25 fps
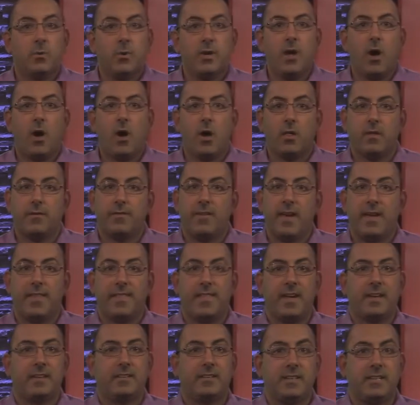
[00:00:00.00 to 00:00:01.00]
We all have had
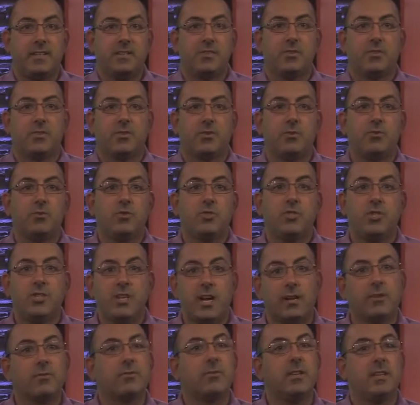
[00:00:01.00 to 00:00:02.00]
that teacher who
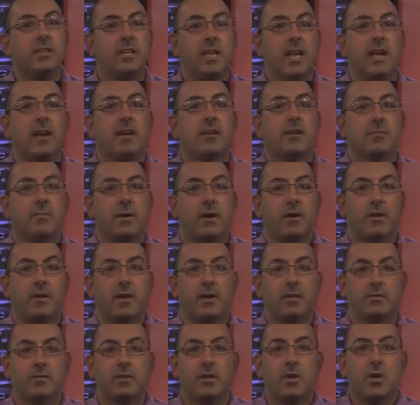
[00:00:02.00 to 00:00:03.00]
generally cared about
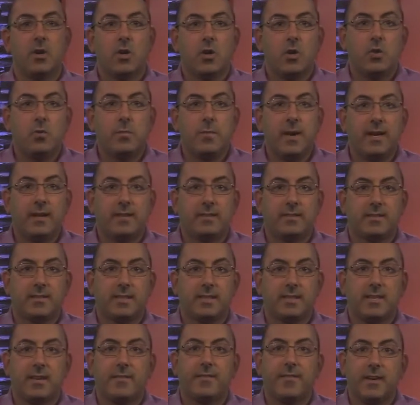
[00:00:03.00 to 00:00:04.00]
us, who made a
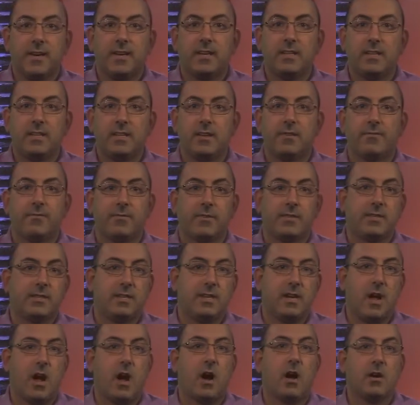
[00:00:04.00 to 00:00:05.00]
significant difference
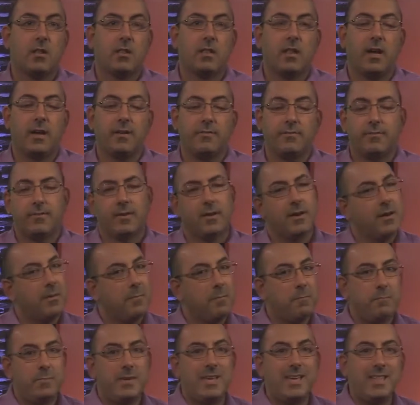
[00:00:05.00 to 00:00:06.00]
in our life.
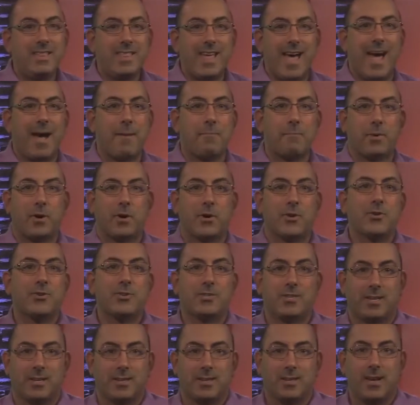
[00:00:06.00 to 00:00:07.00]
Be that
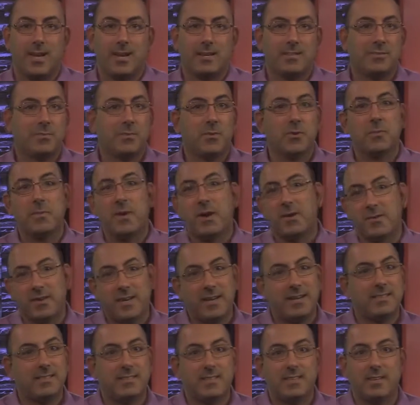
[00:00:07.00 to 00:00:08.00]
person. I spoke about
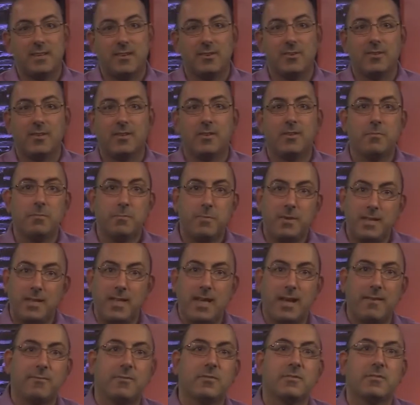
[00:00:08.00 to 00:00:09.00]
Nancy earlier. Be
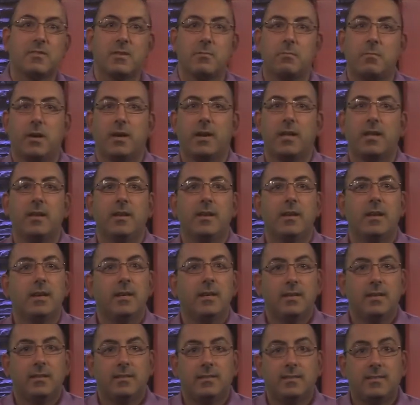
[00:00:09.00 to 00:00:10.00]
that for somebody.
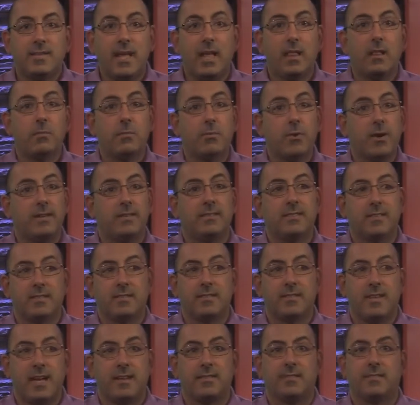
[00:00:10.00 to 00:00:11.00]
Celebrate
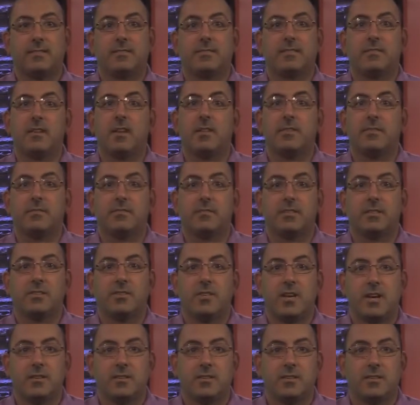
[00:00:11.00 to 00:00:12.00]
success is another
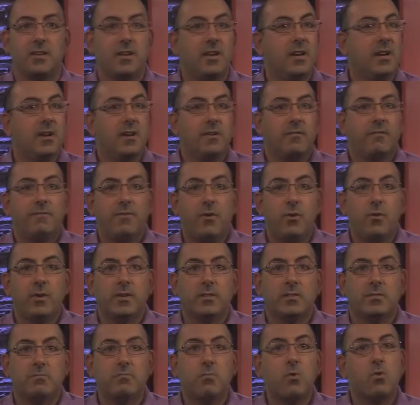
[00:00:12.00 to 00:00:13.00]
suggestion.
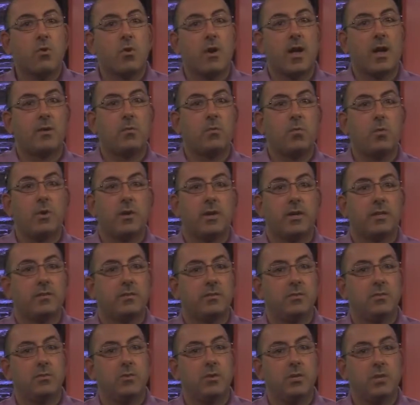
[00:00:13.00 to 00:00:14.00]
Focus more on what a
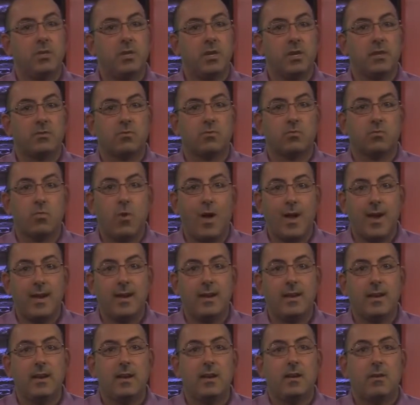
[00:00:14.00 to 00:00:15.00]
student does
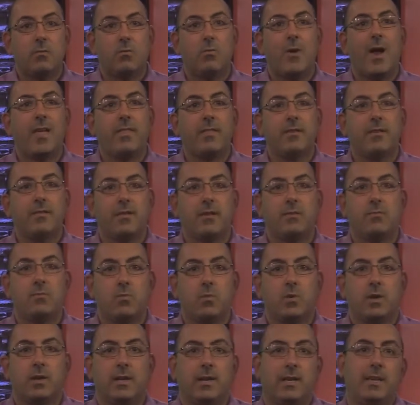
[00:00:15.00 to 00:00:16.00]
right rather than
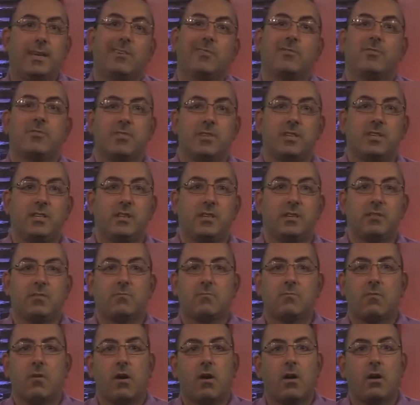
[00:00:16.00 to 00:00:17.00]
what he or she does
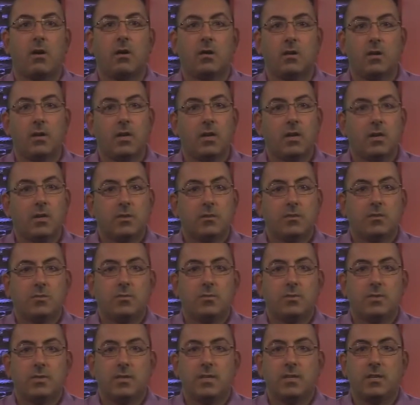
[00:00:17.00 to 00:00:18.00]
wrong.
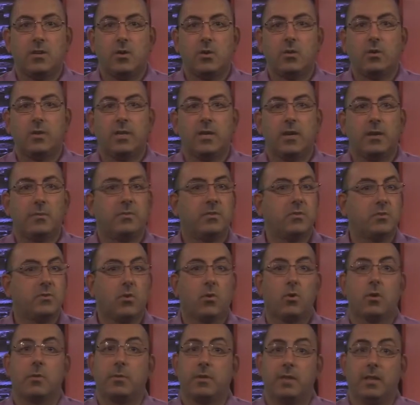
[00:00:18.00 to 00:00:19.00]
Students can only
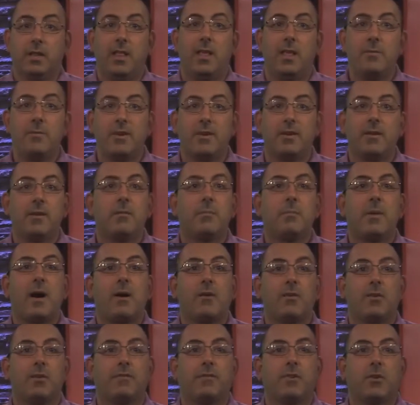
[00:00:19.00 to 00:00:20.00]
absorb a limited
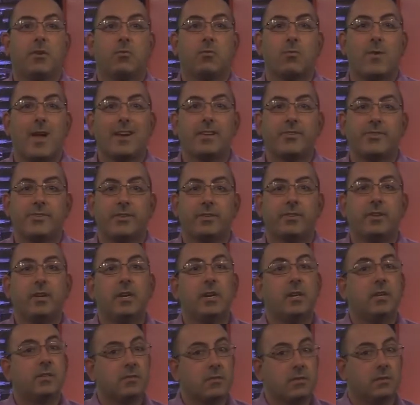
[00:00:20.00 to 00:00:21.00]
amount of correction,
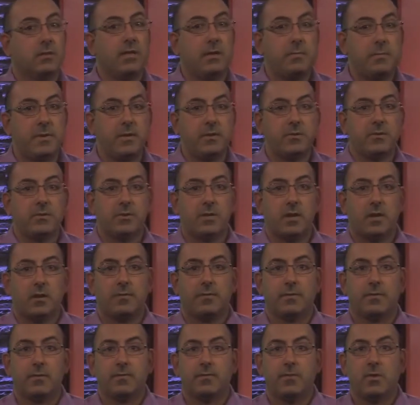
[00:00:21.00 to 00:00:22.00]
so limit
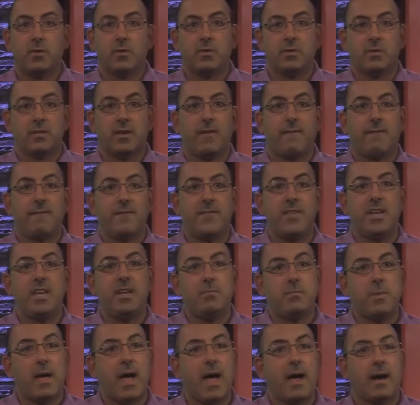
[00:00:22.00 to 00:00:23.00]
yourself to focus on
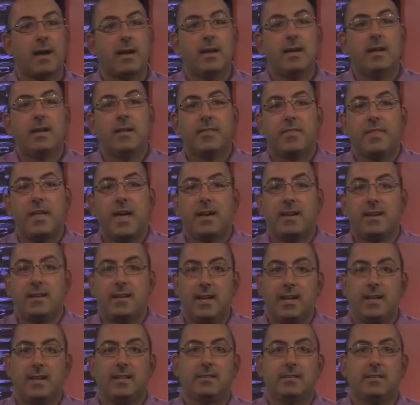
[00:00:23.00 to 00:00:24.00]
feedback that
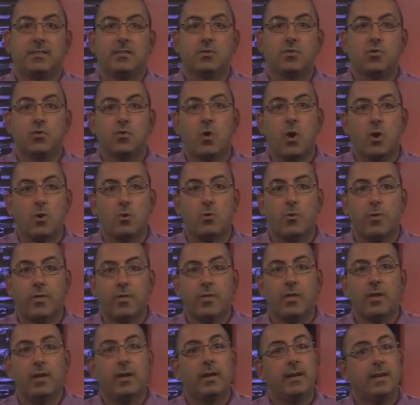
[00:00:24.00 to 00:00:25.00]
enhances growth
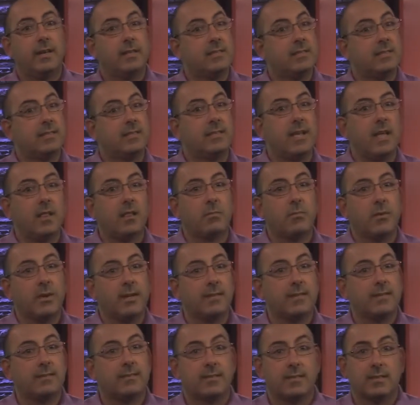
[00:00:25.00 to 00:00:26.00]
and
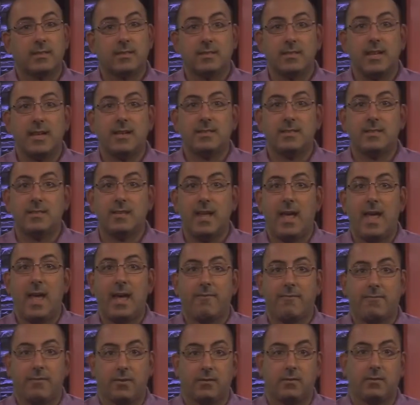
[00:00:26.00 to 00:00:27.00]
celebrate the success and
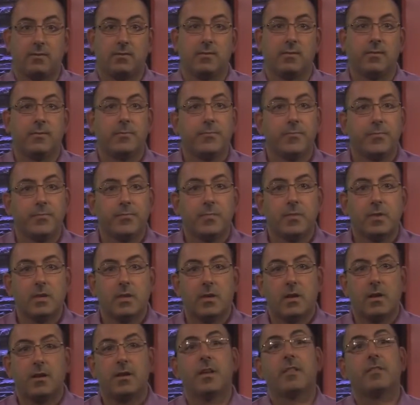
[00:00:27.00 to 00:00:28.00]
effort.
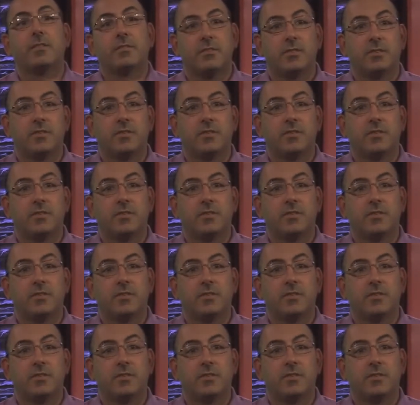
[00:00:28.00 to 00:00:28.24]
Another